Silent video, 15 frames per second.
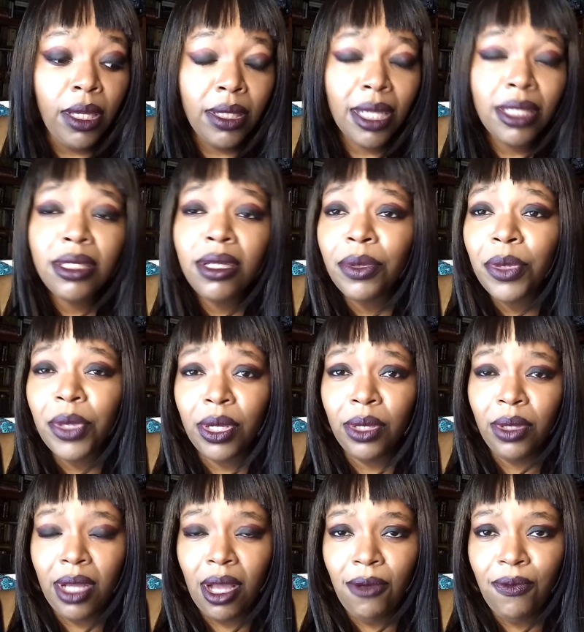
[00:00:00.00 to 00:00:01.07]
That's another thing to
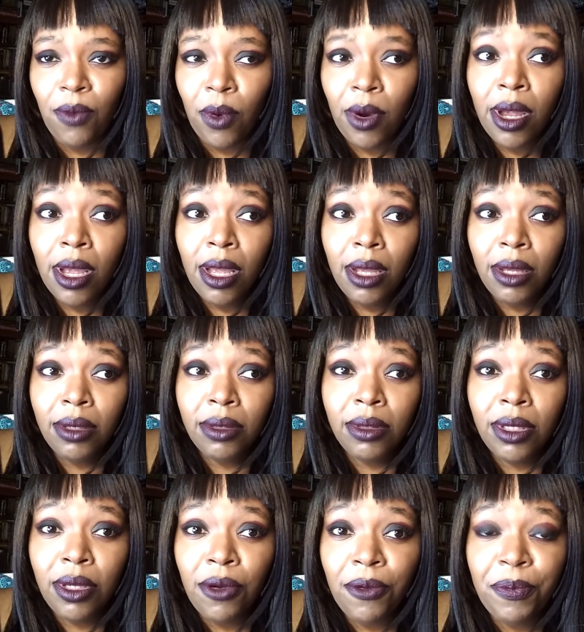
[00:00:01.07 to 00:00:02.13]
look out for.
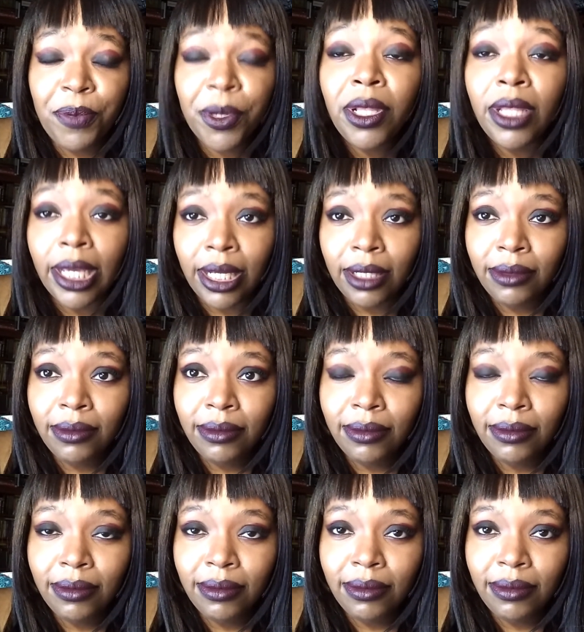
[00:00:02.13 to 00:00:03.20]
You're feeling,
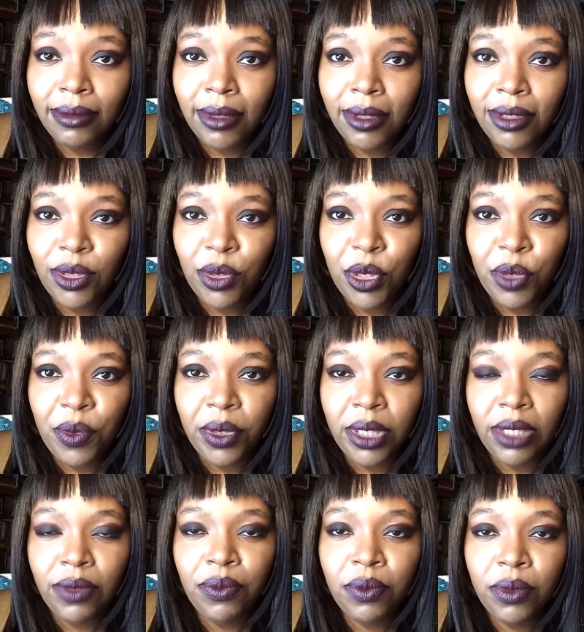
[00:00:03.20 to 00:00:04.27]
so you're
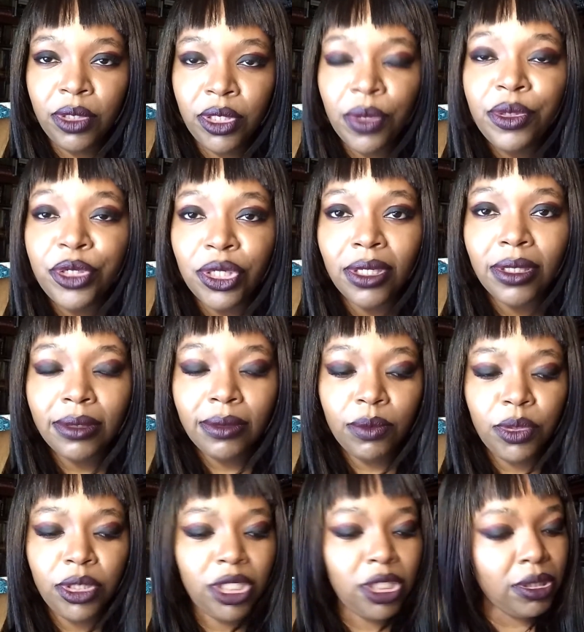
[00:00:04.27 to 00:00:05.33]
really searching,
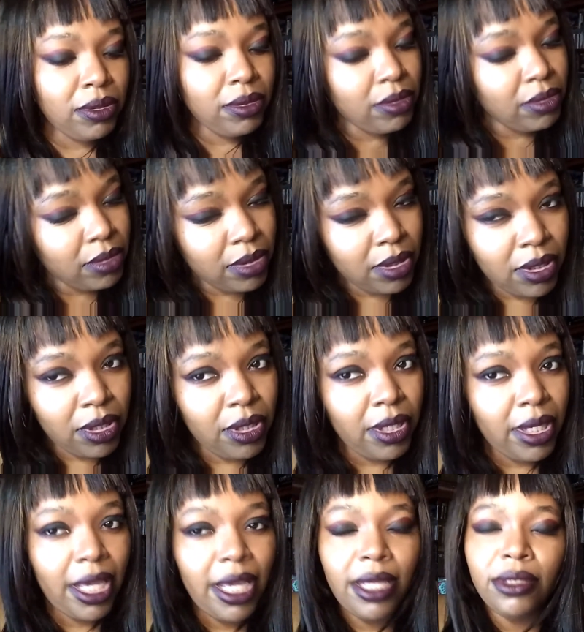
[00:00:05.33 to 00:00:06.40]
which
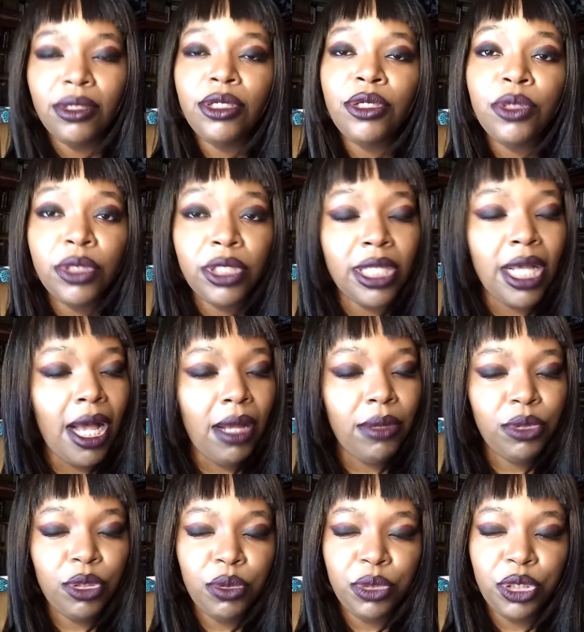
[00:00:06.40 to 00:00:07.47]
again, is your
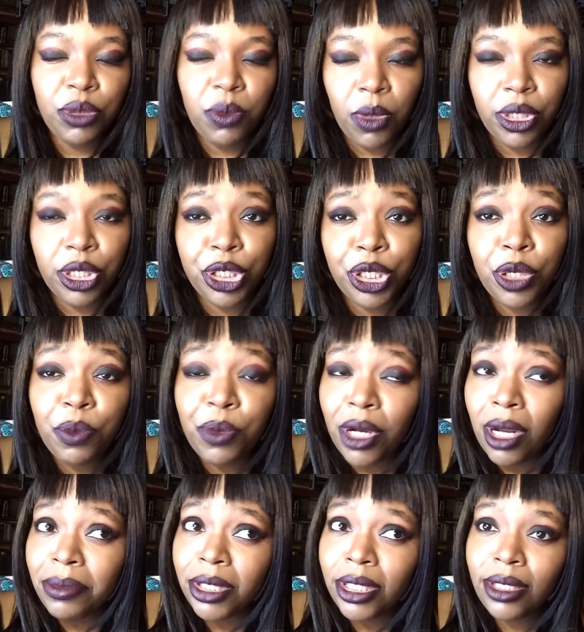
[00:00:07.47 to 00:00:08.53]
style, do what you want to do,
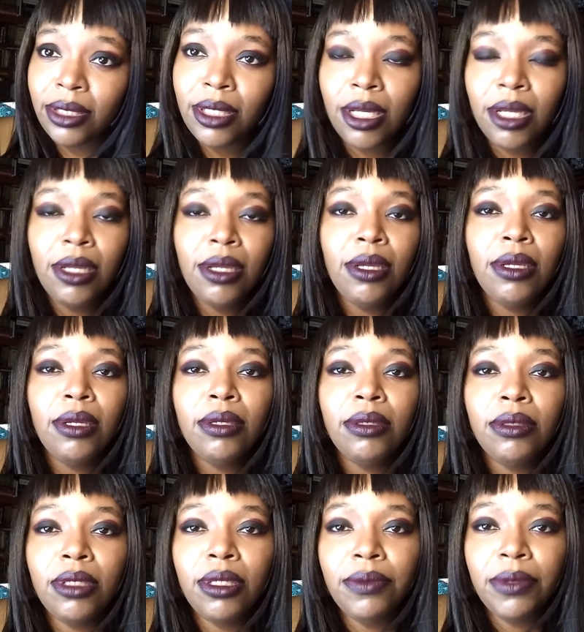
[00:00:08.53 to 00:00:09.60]
but I'm just
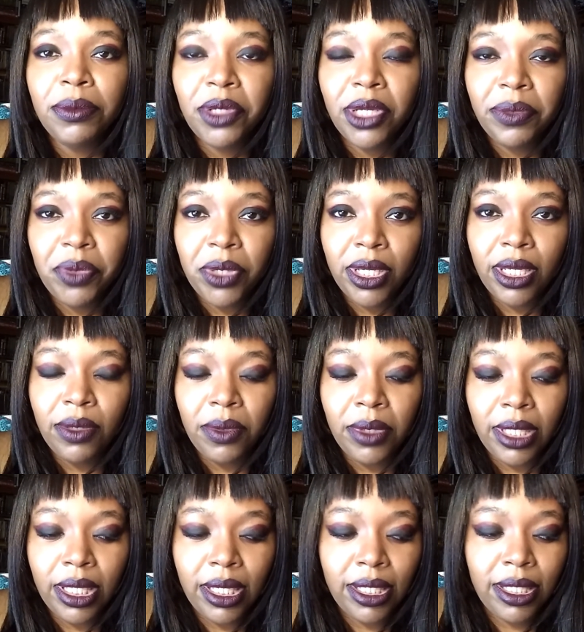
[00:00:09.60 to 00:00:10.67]
giving my opinion
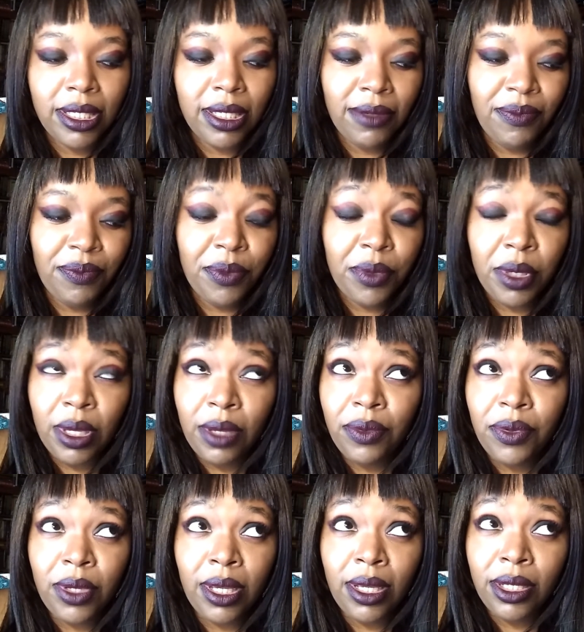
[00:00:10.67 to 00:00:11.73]
on this.
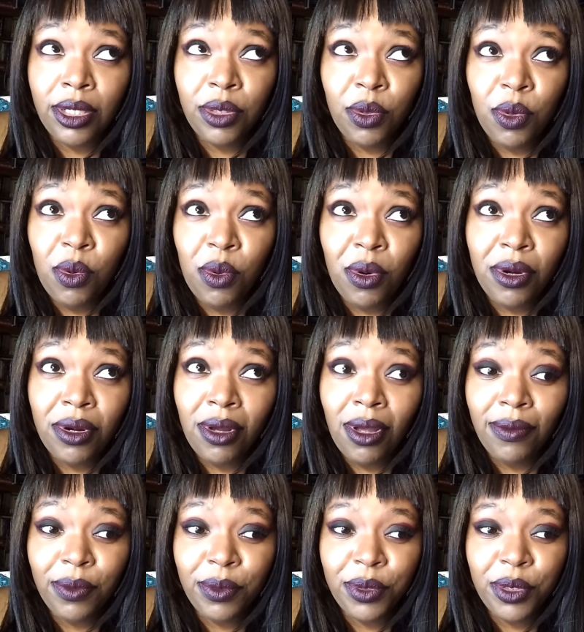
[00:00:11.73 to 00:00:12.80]
Is your horror
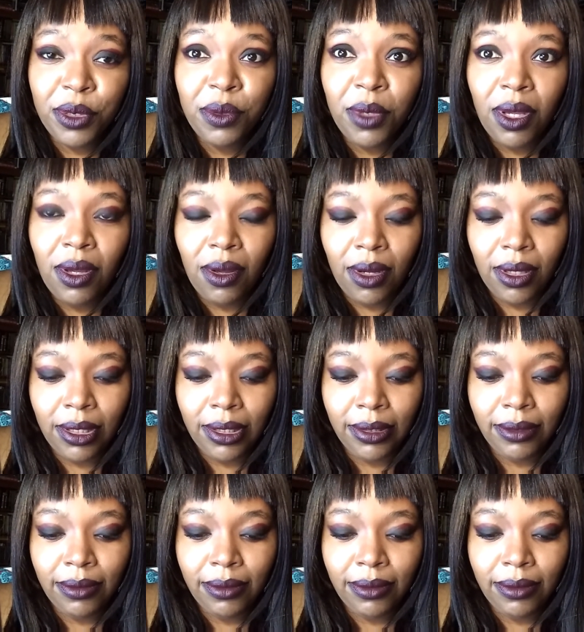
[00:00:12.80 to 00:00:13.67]
novel too long?